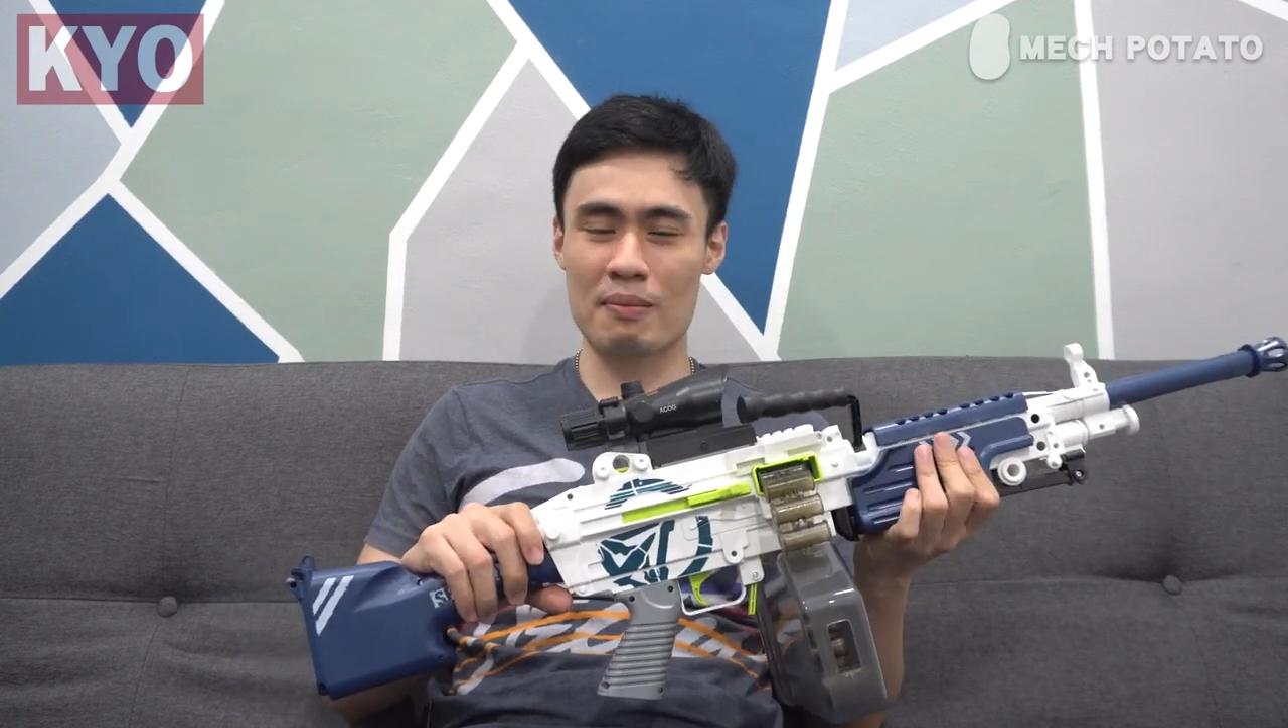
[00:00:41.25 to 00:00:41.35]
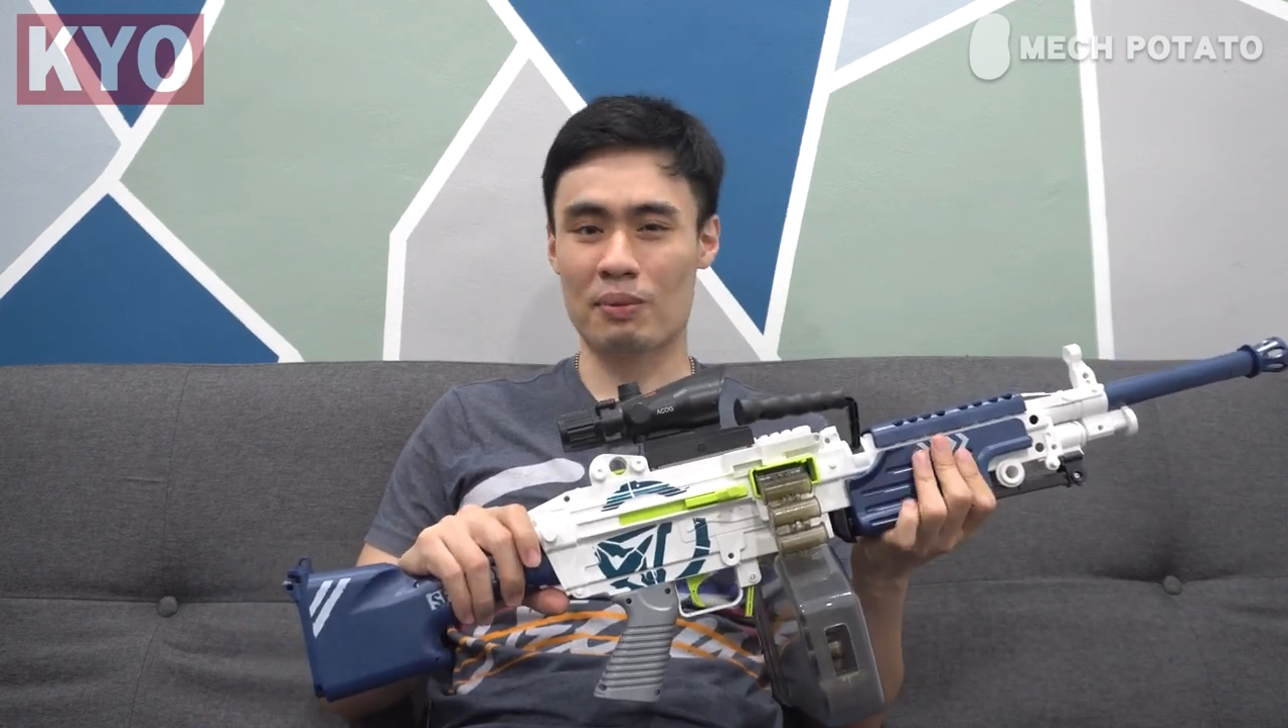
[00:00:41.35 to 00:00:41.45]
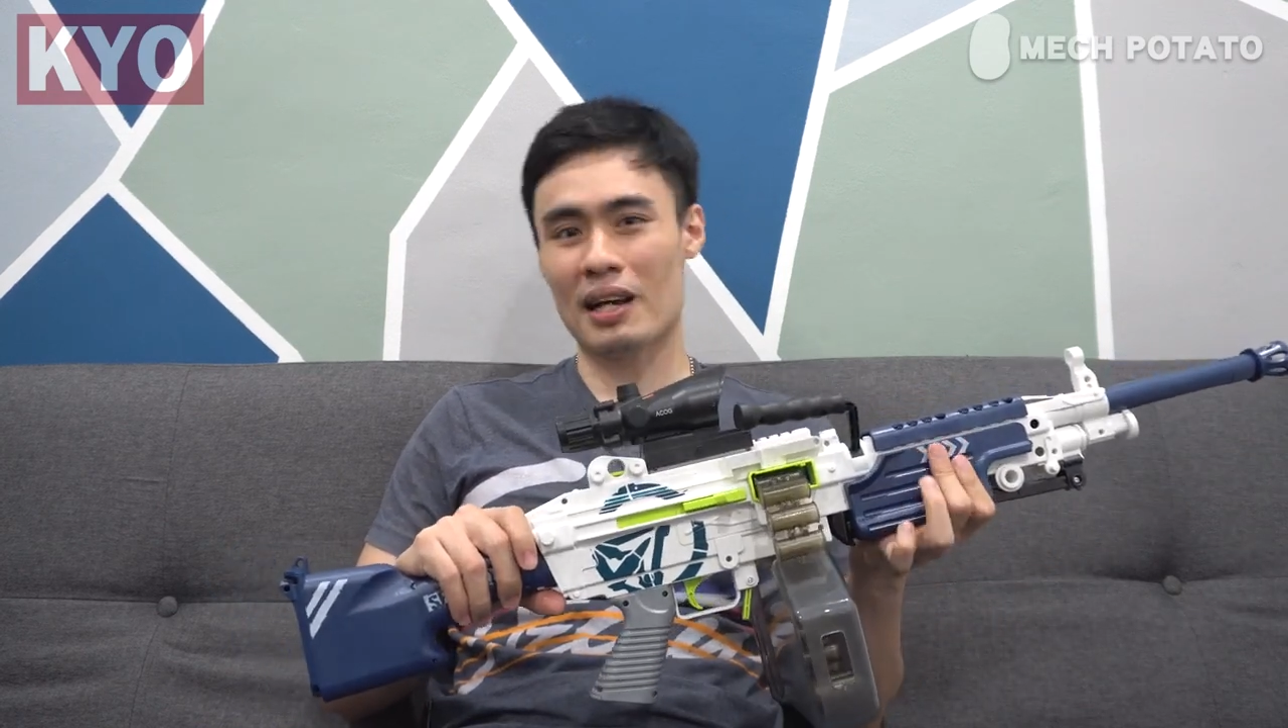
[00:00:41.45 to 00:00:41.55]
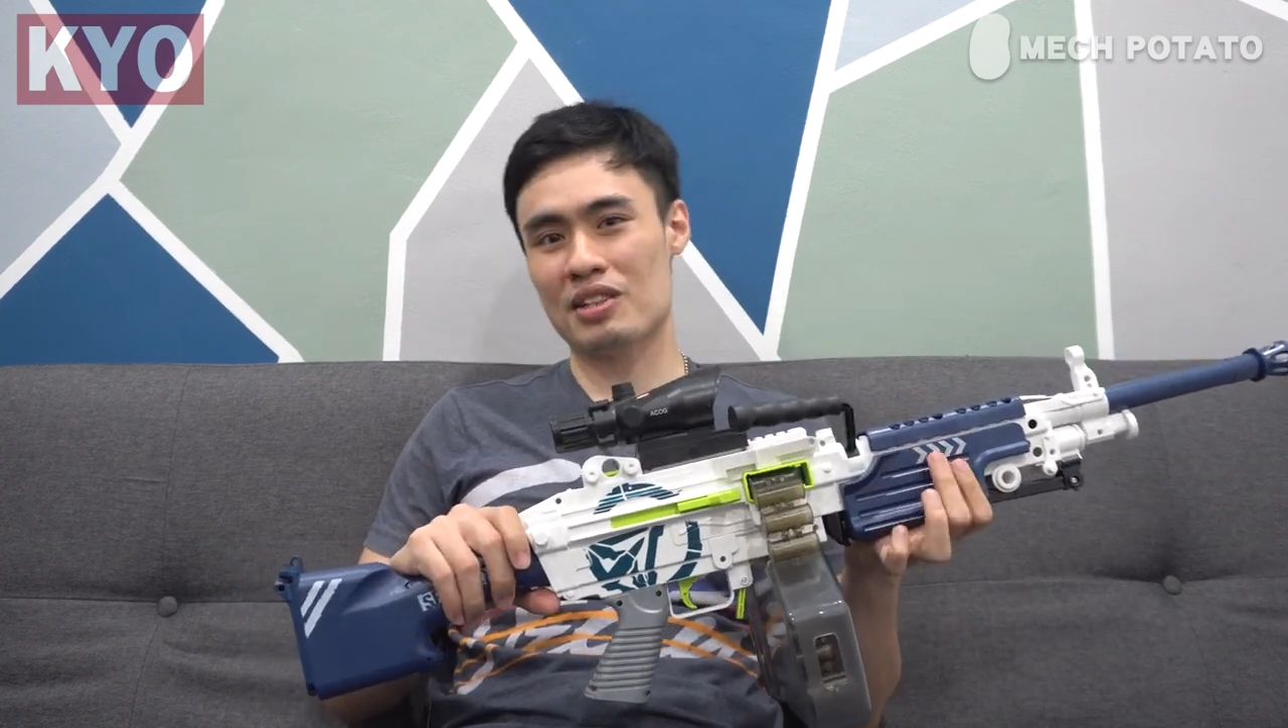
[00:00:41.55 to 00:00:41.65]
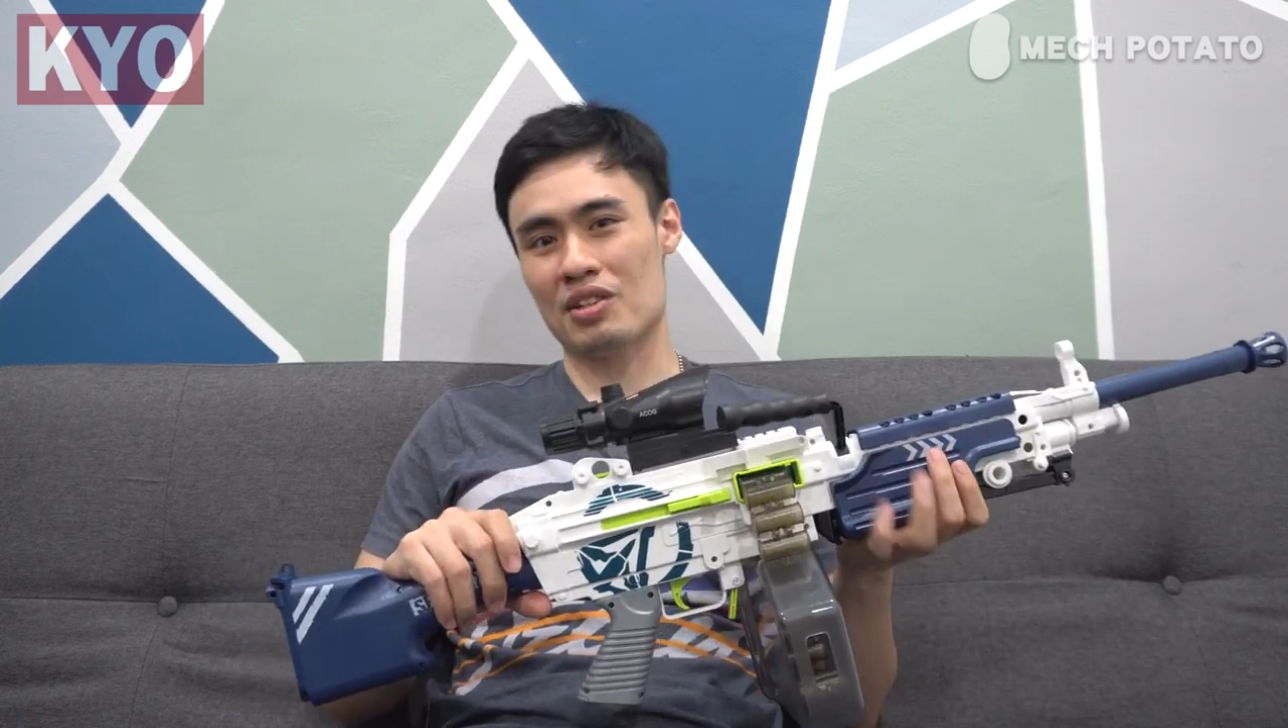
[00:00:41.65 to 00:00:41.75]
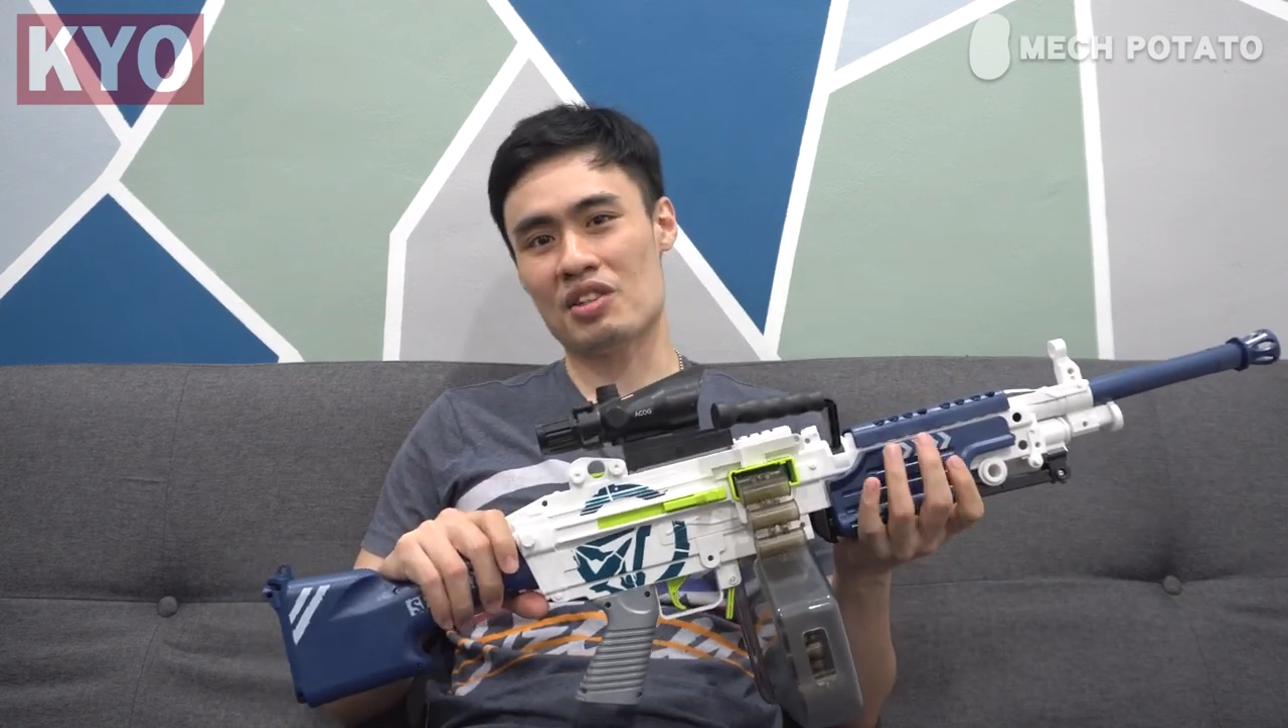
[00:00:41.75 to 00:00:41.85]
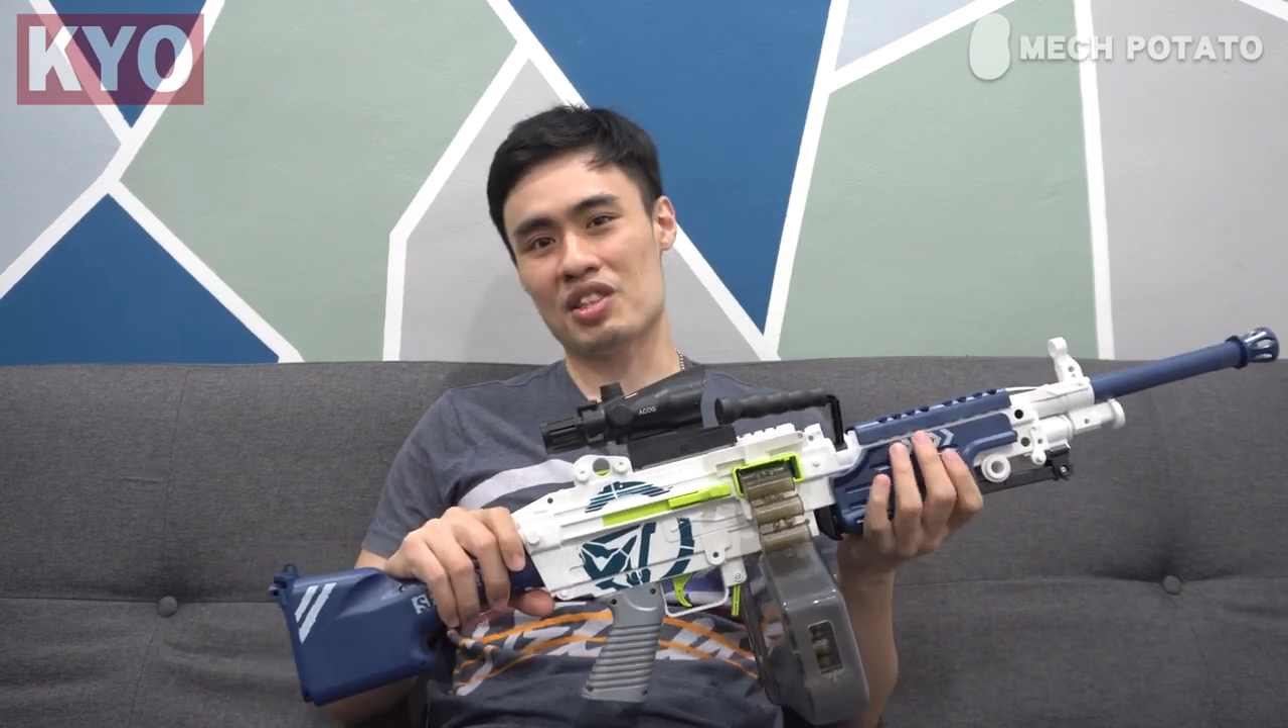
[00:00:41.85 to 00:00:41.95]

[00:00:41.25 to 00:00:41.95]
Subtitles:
blasters